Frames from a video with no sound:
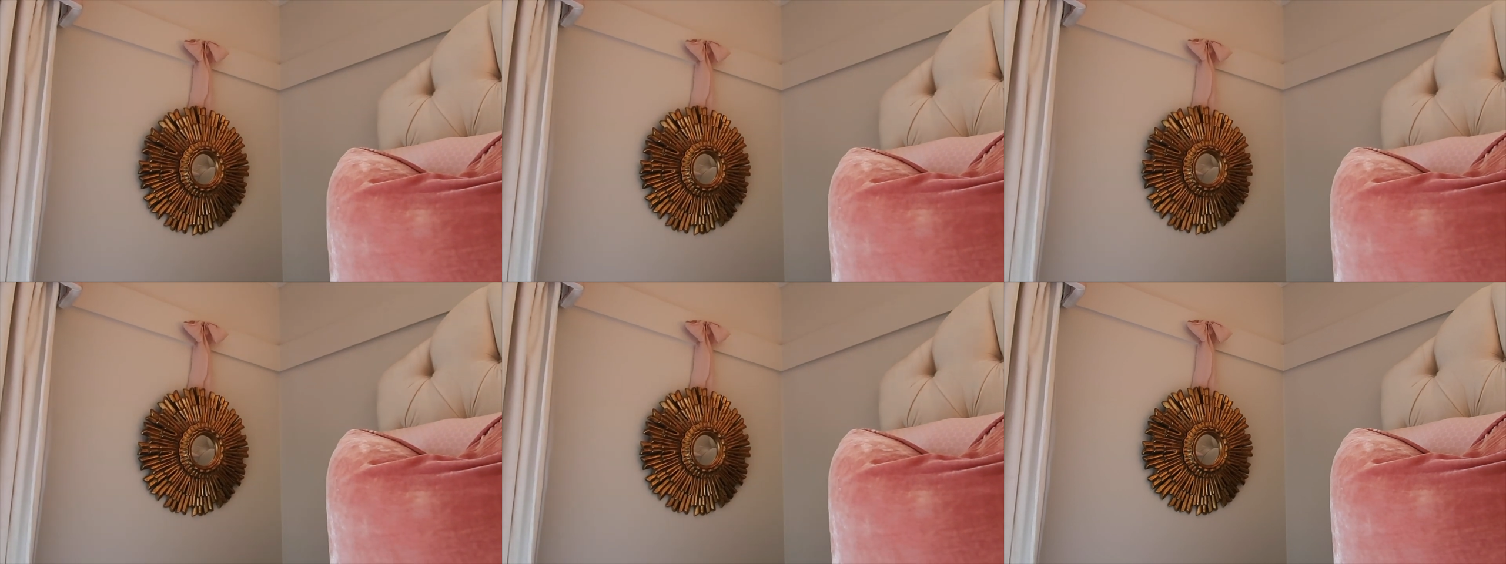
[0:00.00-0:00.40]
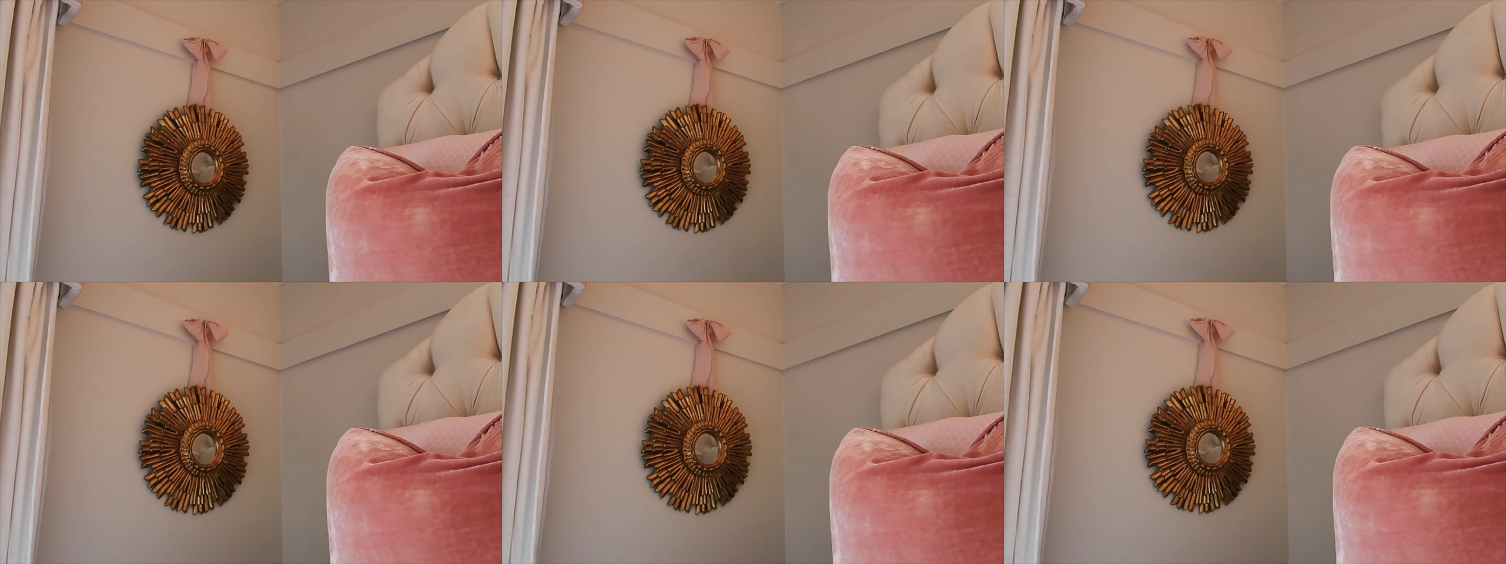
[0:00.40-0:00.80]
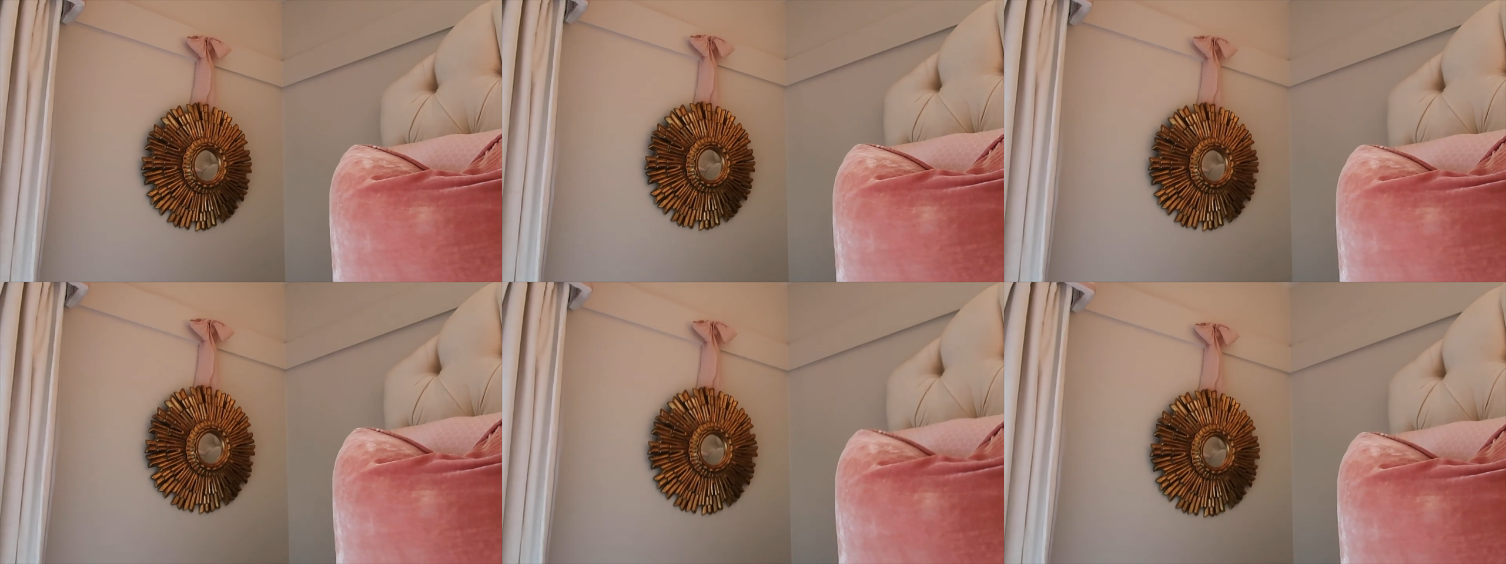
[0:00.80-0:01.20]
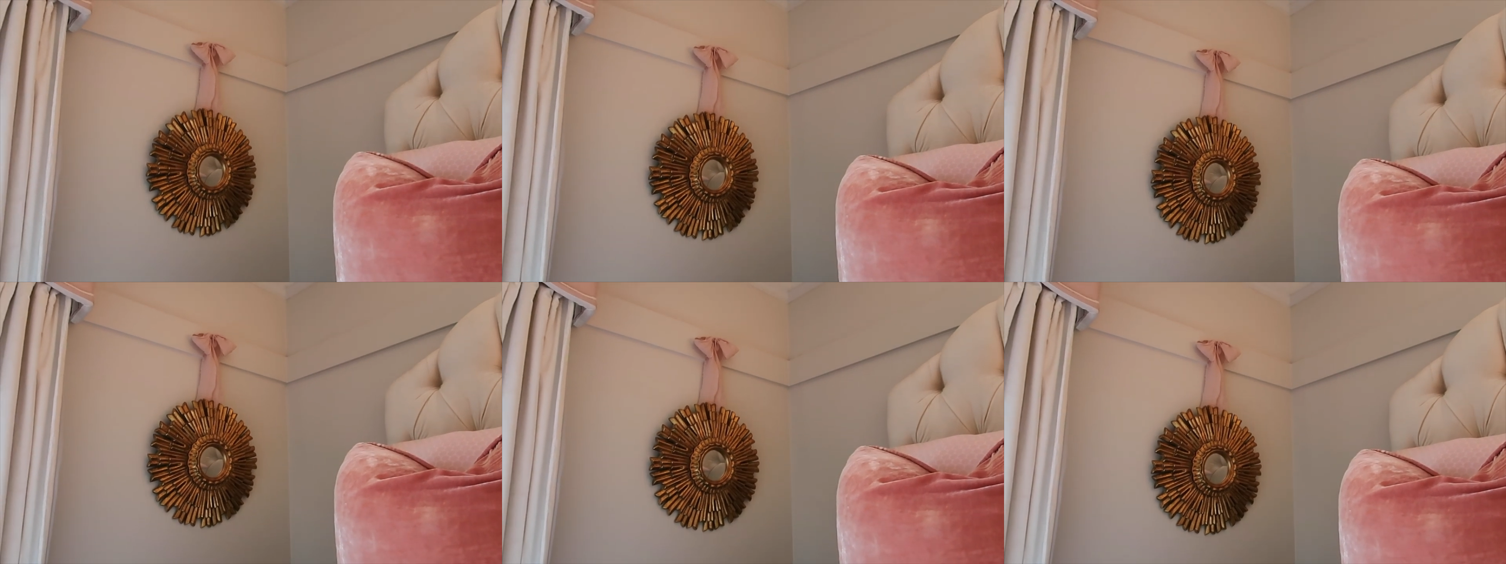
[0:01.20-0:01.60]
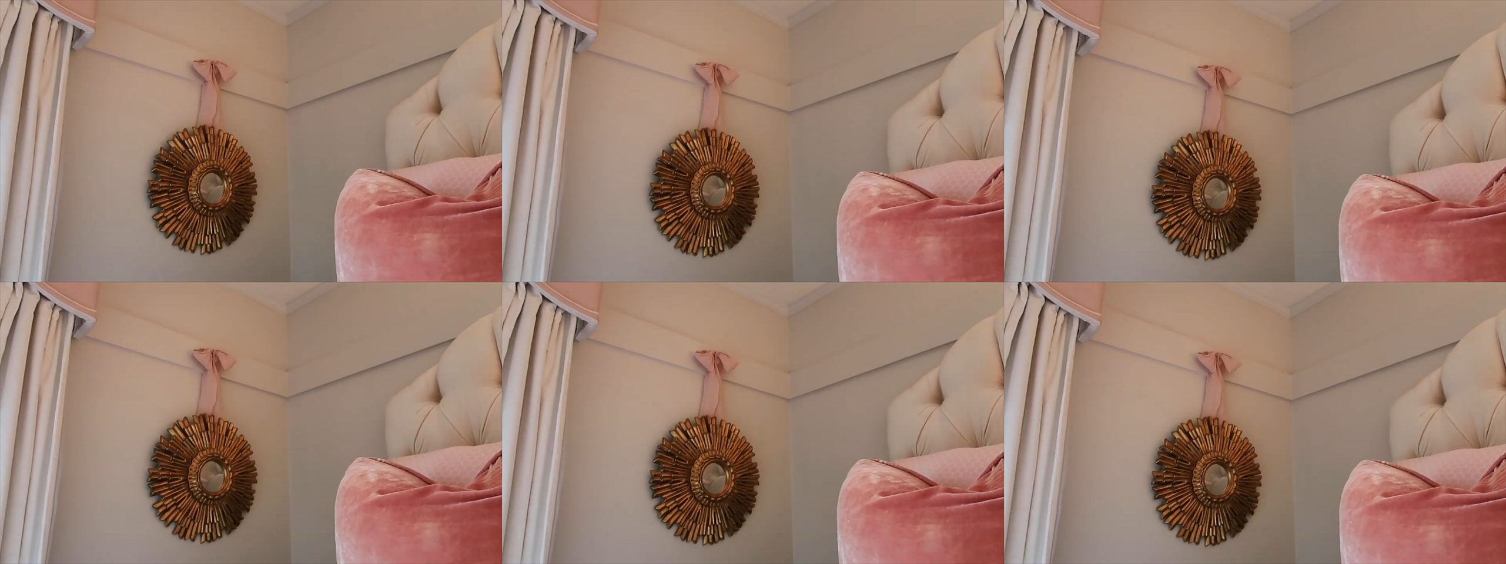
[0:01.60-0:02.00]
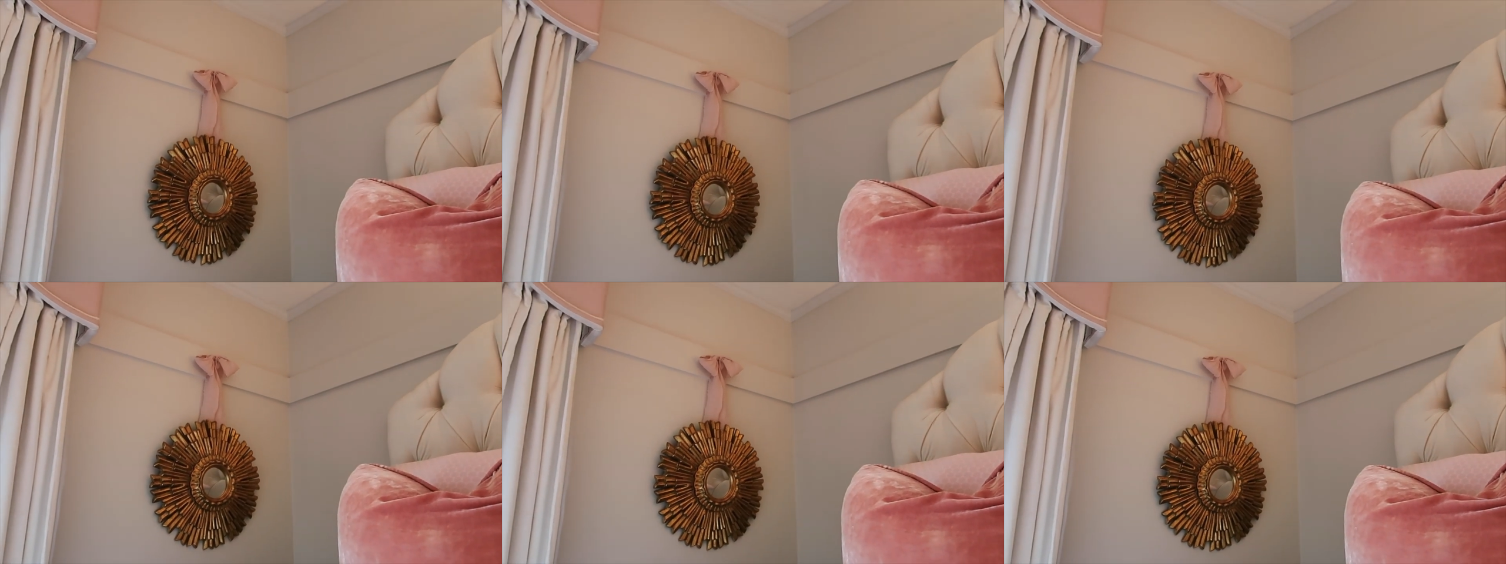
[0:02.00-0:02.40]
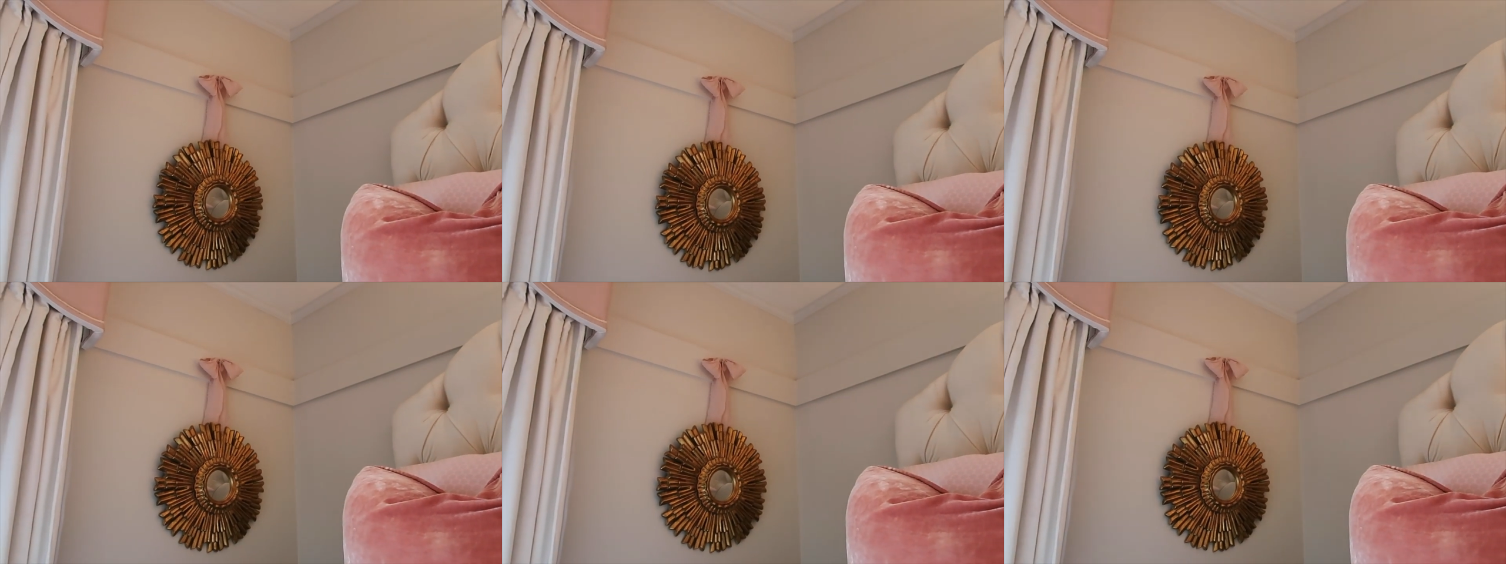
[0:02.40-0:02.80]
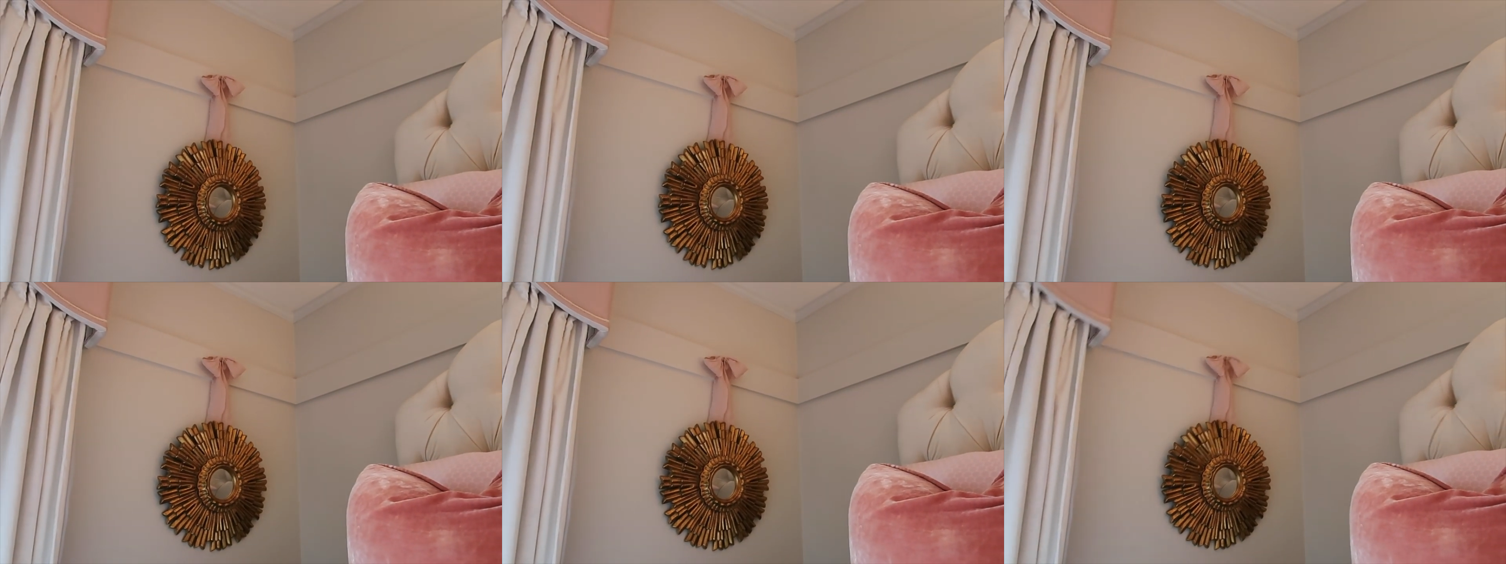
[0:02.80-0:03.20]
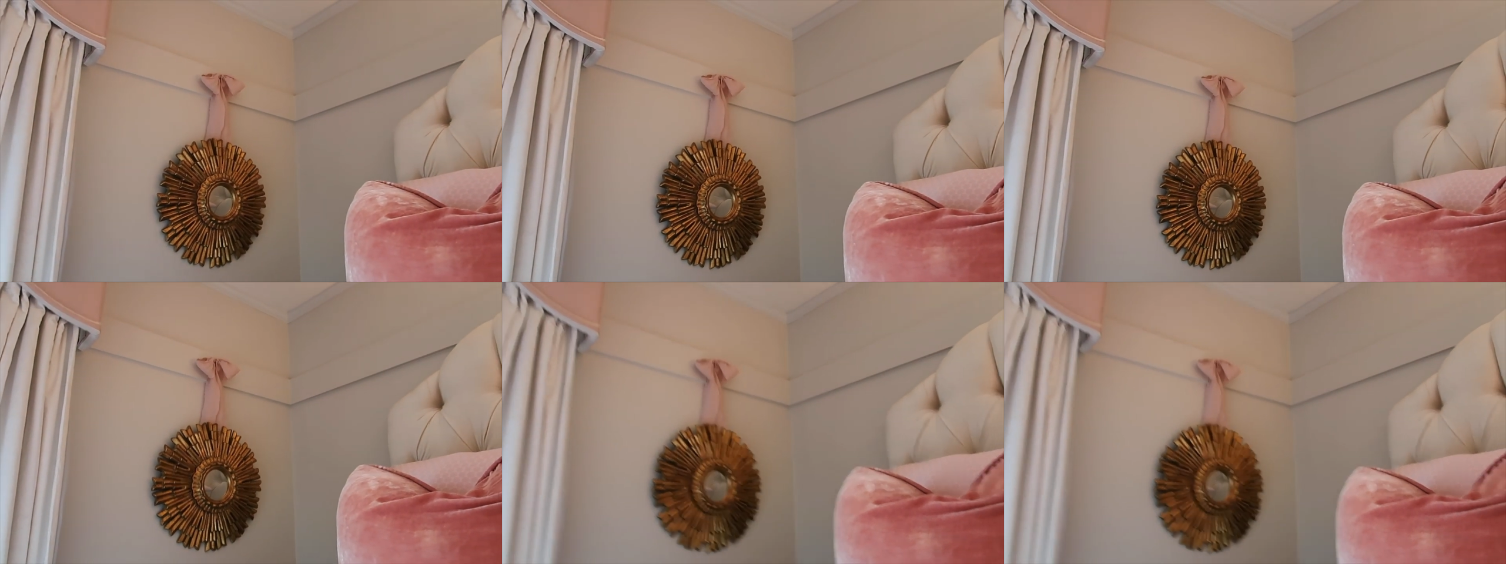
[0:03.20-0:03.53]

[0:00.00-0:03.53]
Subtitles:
No face is visible, so there are no lips to read.